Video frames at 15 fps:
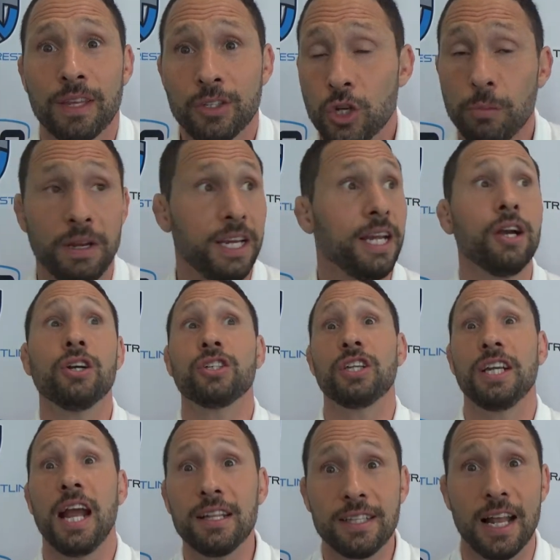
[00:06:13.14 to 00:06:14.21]
Took me years to
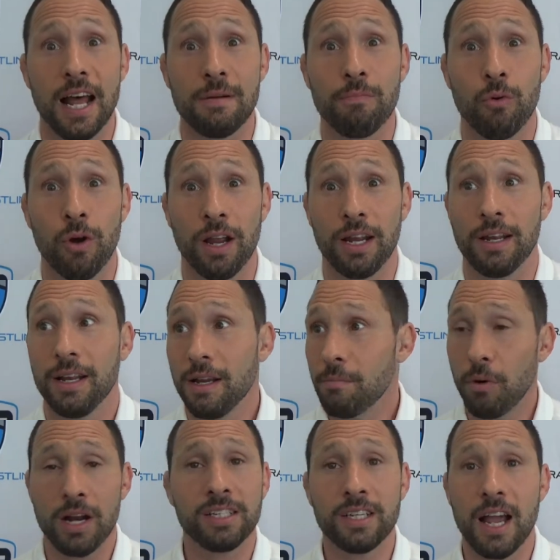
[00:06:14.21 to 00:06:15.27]
get to that point.
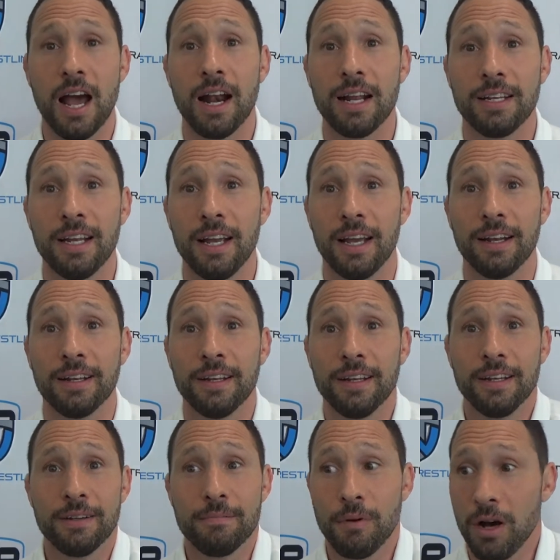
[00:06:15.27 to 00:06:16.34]
Praise God I did.
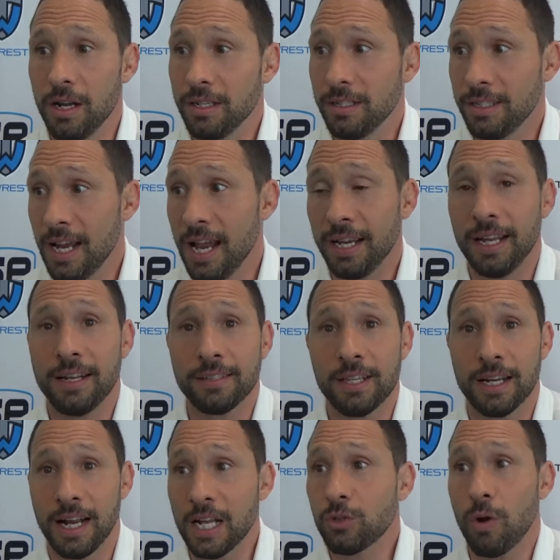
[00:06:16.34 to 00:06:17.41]
But dang it, it's
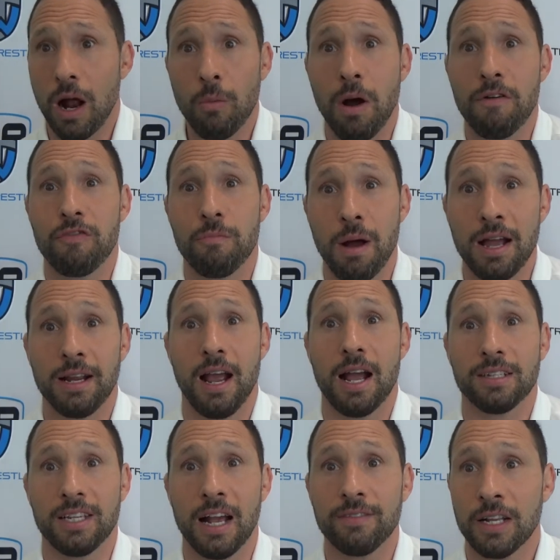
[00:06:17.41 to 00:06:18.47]
like, that's what I want for my
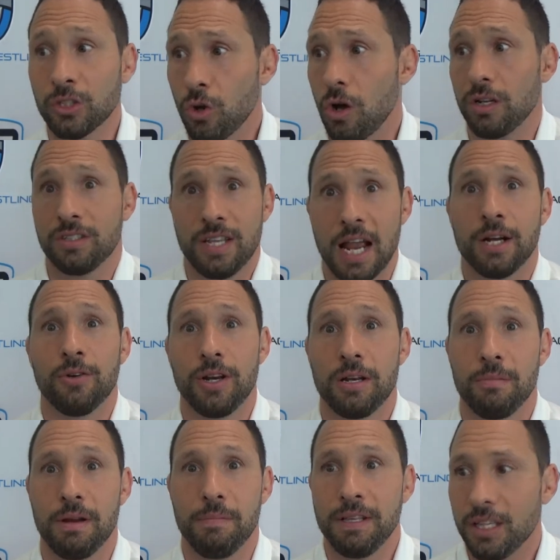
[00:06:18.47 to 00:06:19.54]
guys. That's called integrity to
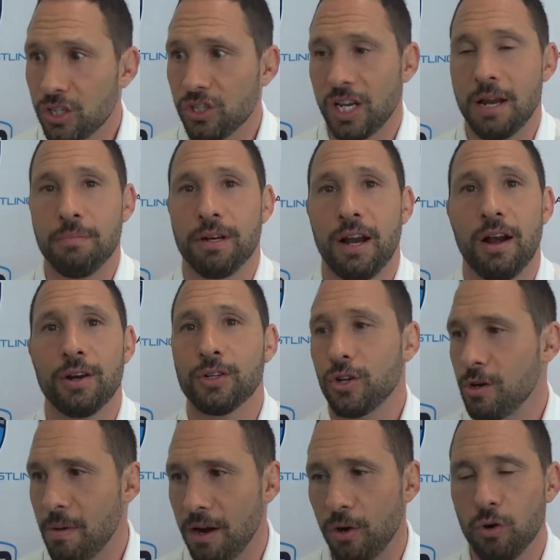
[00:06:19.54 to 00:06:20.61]
me. Be the same character
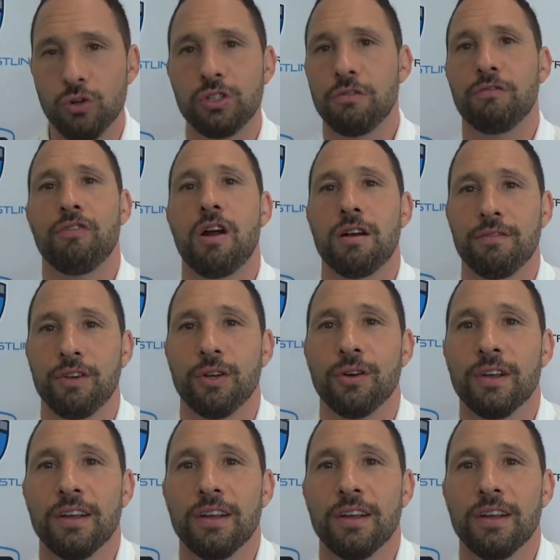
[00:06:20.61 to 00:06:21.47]
no matter who's in front of you.